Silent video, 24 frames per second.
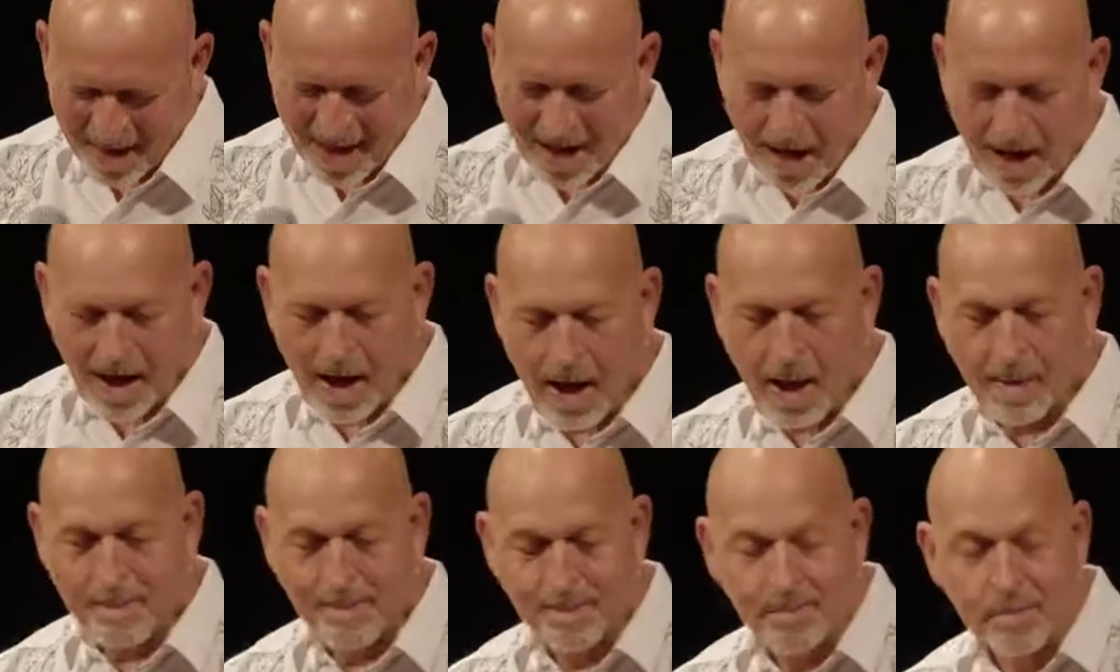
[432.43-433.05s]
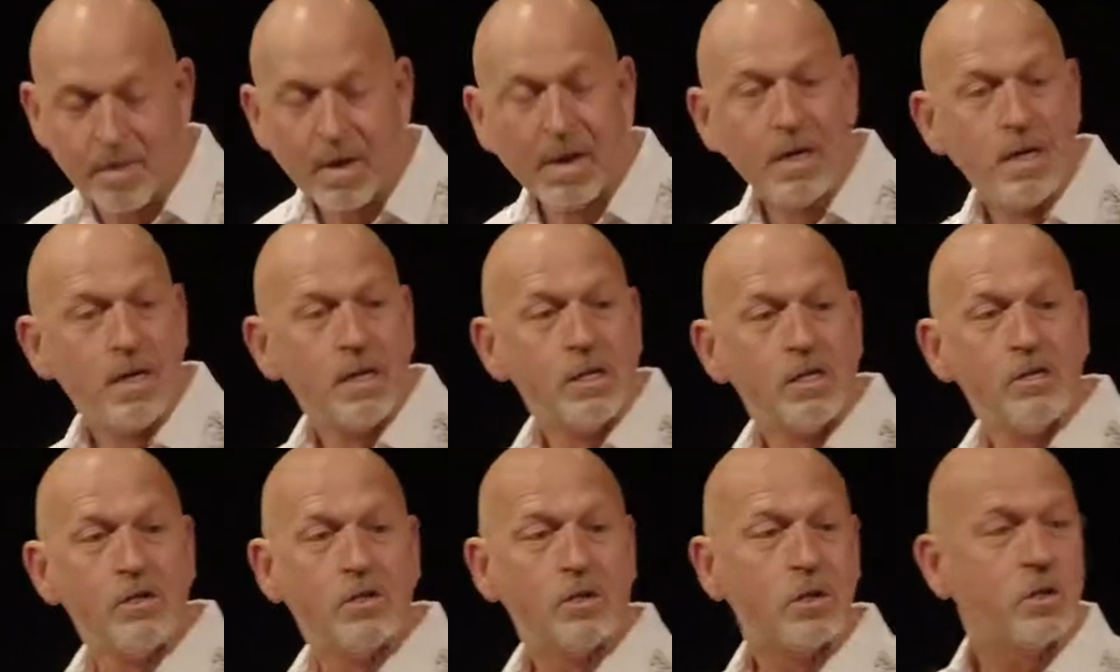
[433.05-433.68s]
Um,
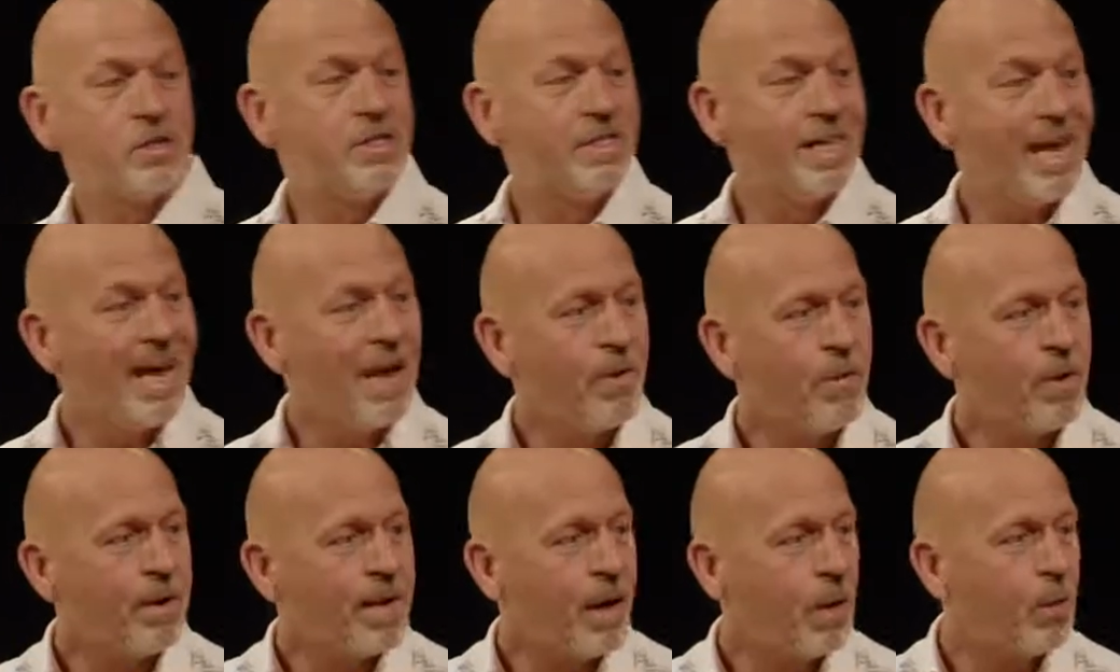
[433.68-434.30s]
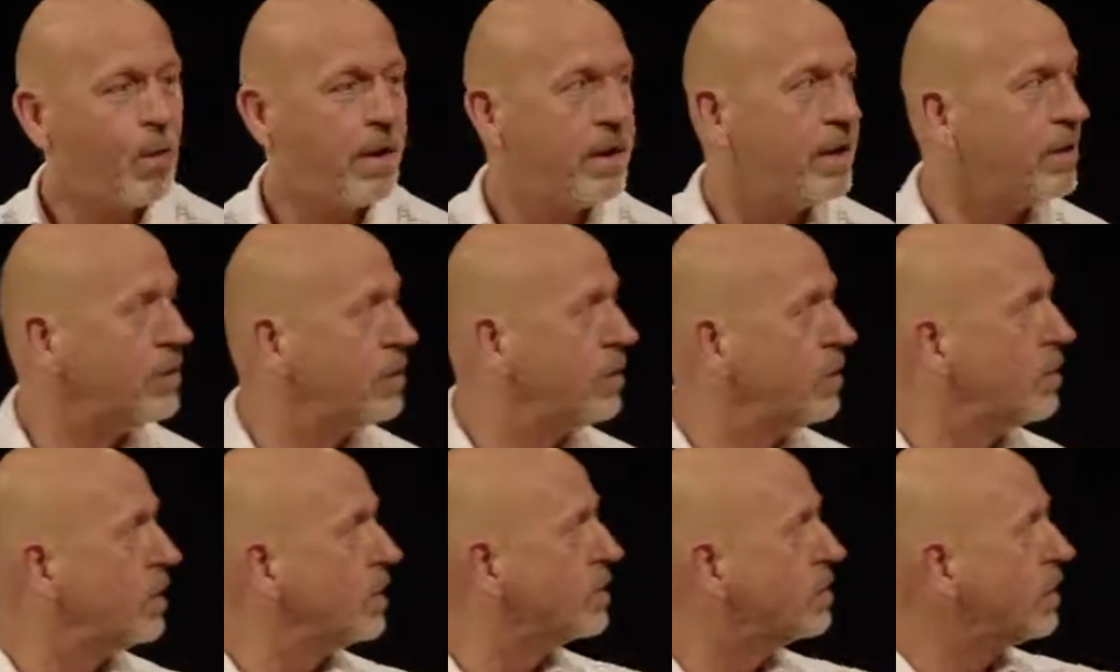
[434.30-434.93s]
so today, what I want to
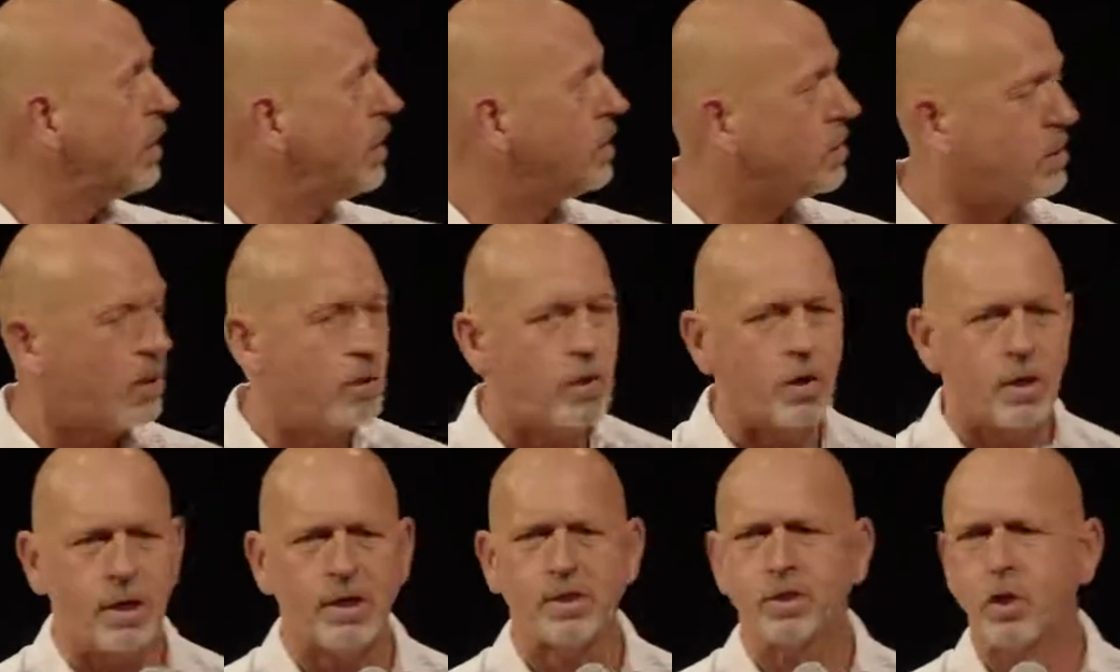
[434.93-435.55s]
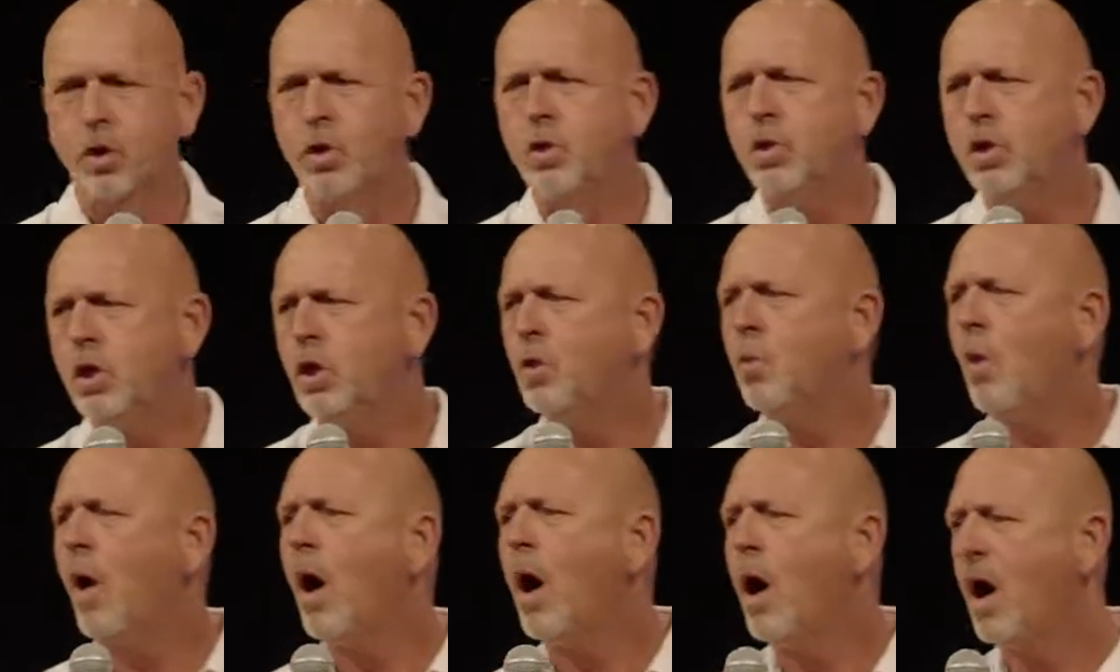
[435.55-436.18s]
do it's, it's who
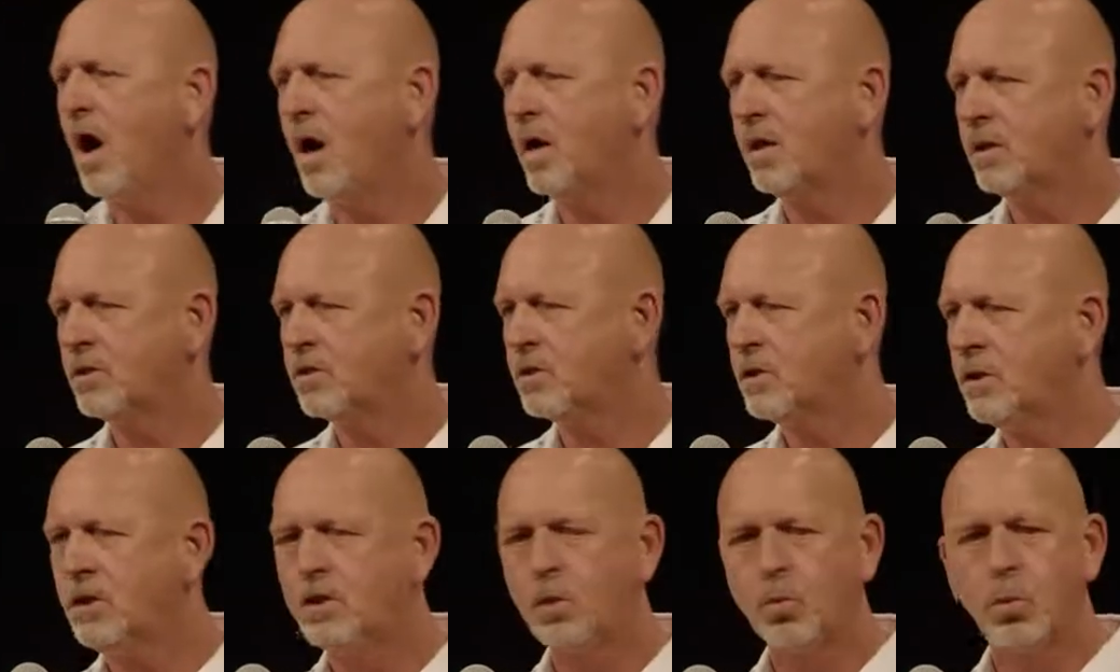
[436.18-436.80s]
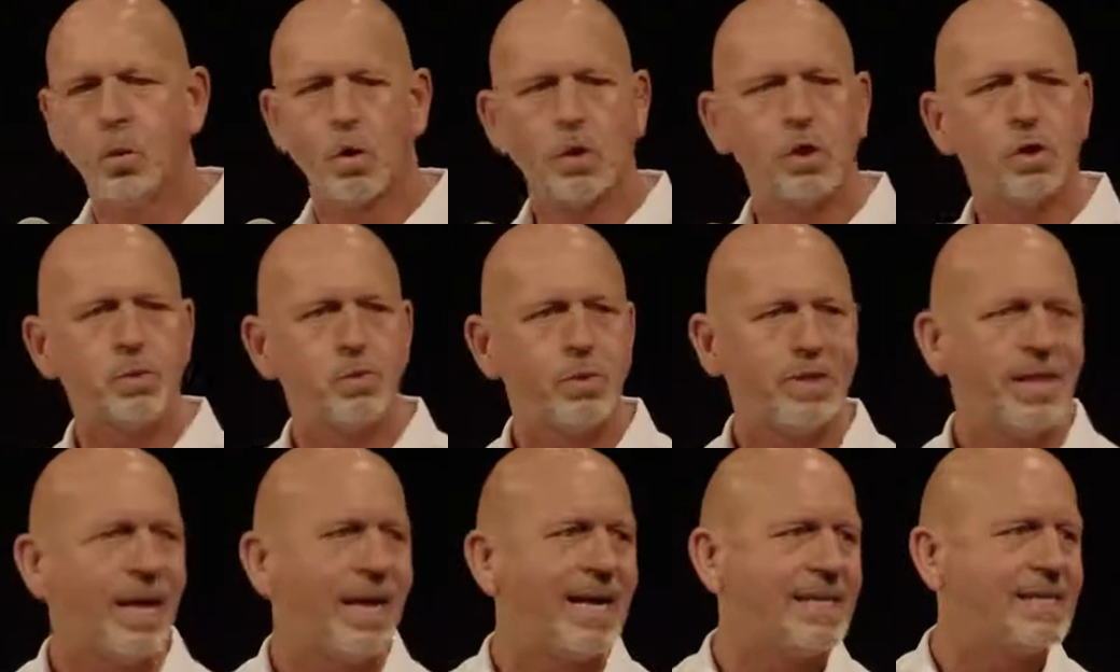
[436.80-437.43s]
you are. See, the world
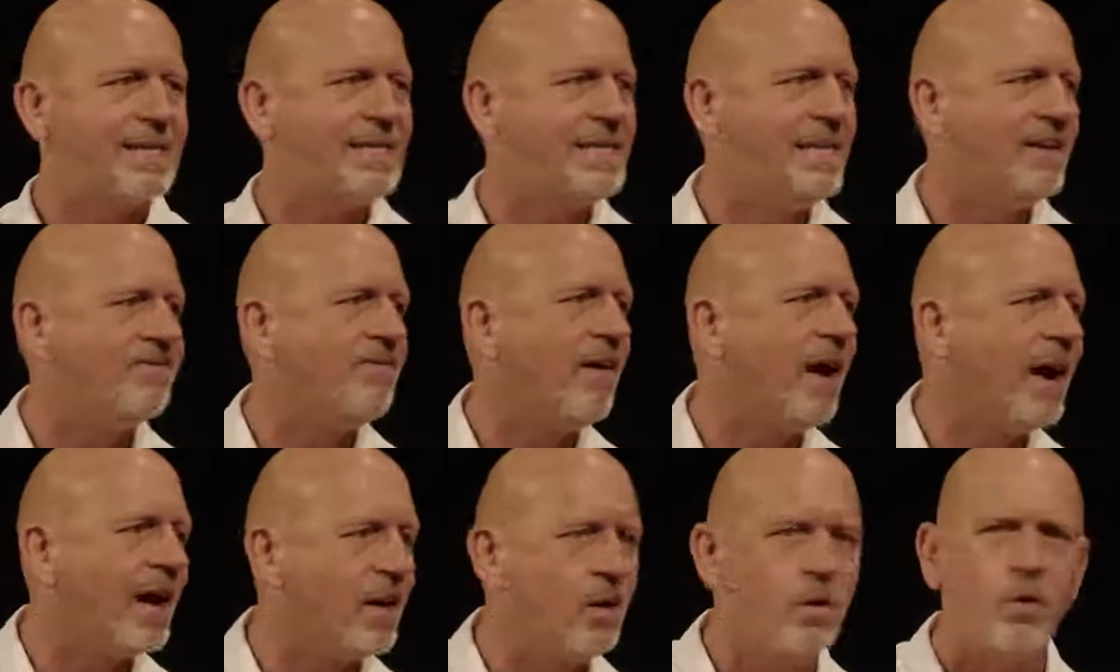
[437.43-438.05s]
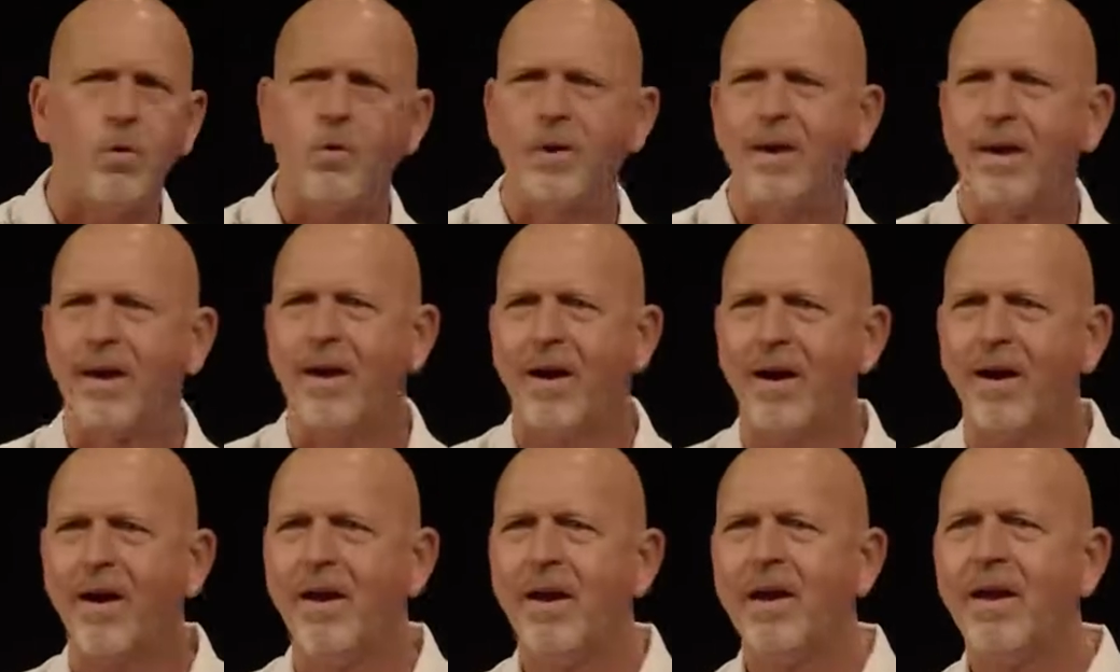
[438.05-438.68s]
would like to define who we
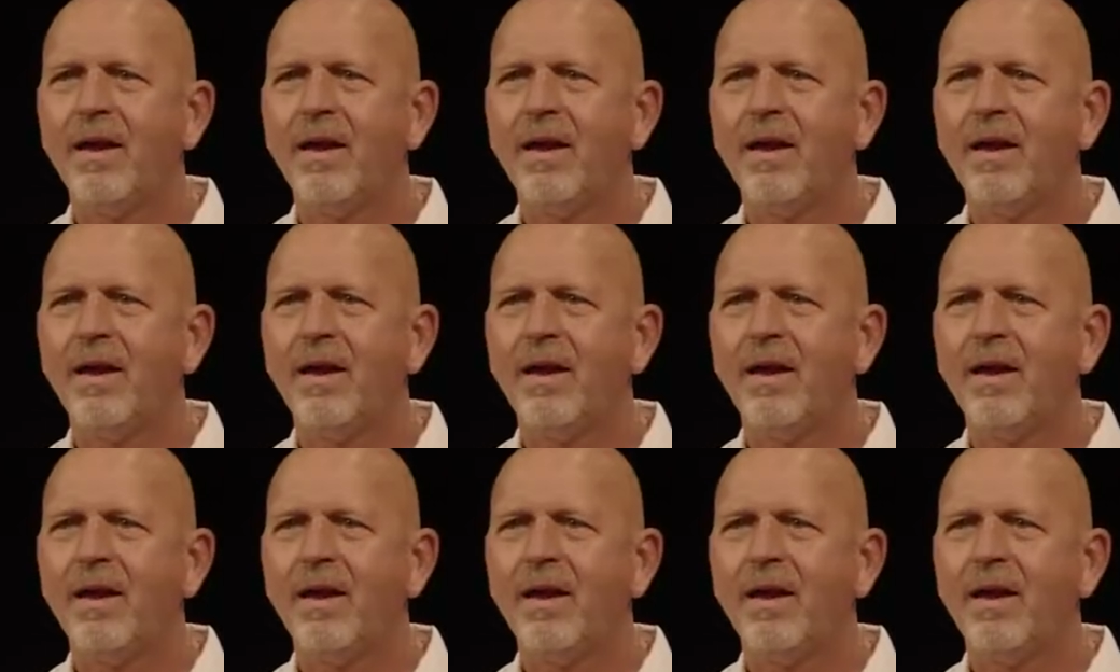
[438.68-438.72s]
are.